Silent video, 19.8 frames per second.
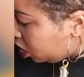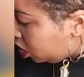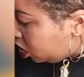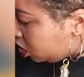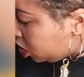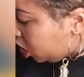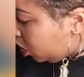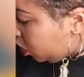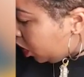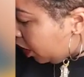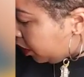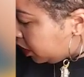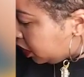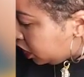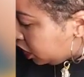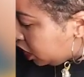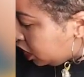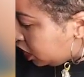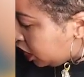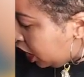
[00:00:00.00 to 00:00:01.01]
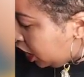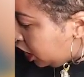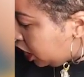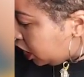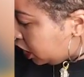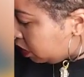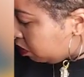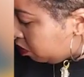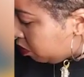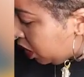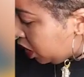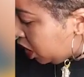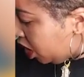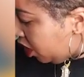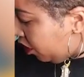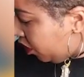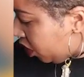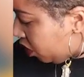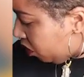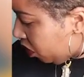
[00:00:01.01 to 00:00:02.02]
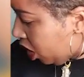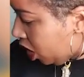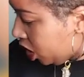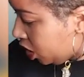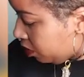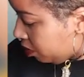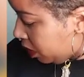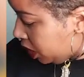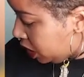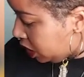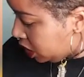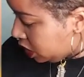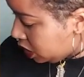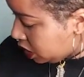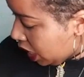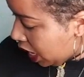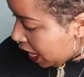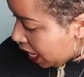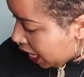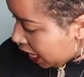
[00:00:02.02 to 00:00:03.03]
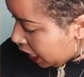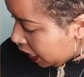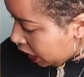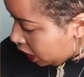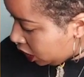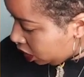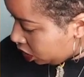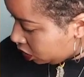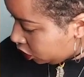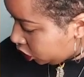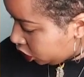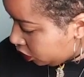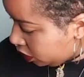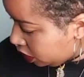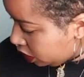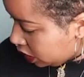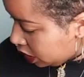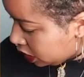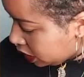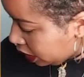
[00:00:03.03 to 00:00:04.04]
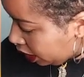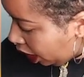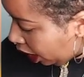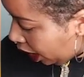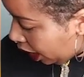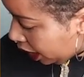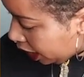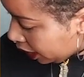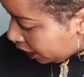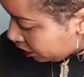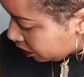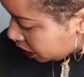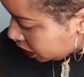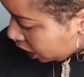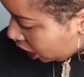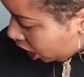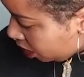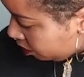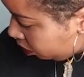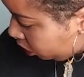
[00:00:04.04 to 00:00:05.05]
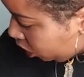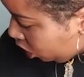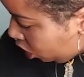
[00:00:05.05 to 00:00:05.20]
So what I was going to say is, many of you heard me say during these lives that I'm